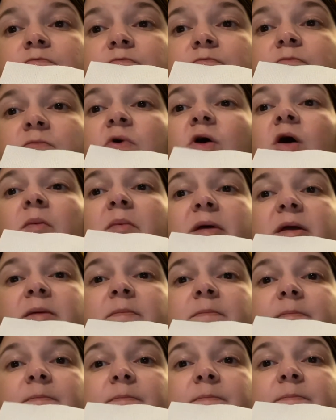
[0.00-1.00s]
Probably.
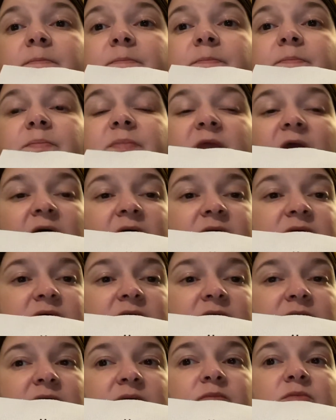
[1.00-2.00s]
Yeah, I think
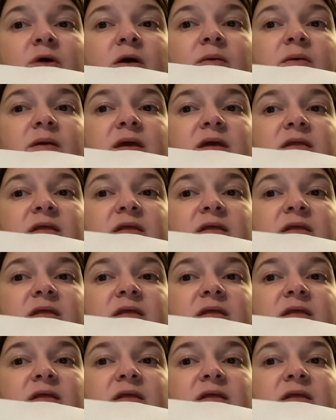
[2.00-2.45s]
I can probably get